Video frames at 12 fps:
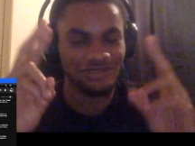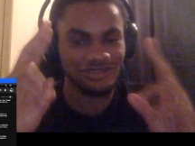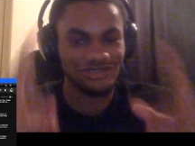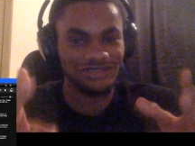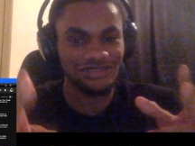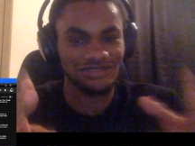
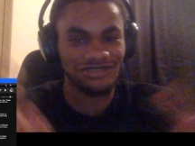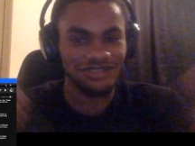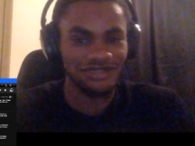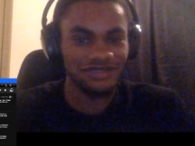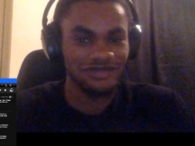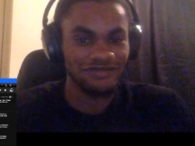against
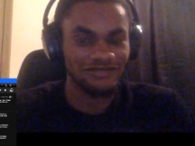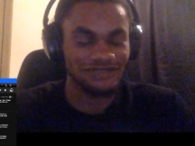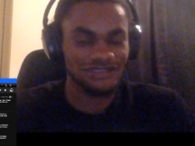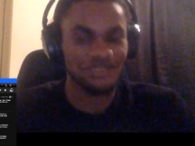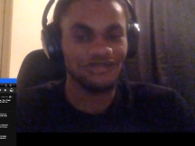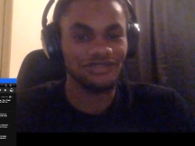
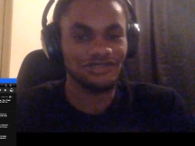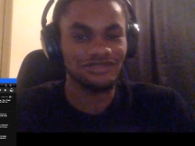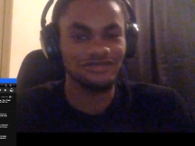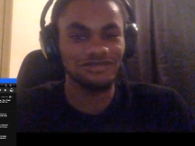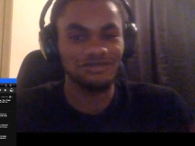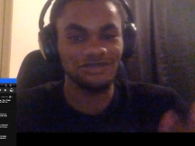Viserion,
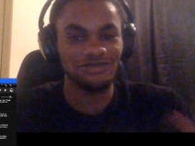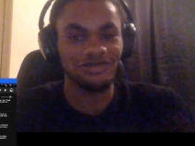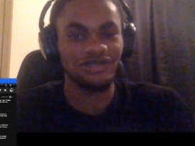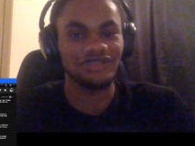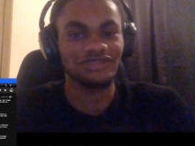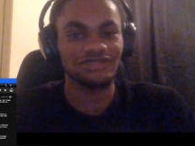who will be
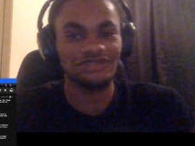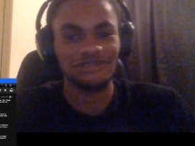riding,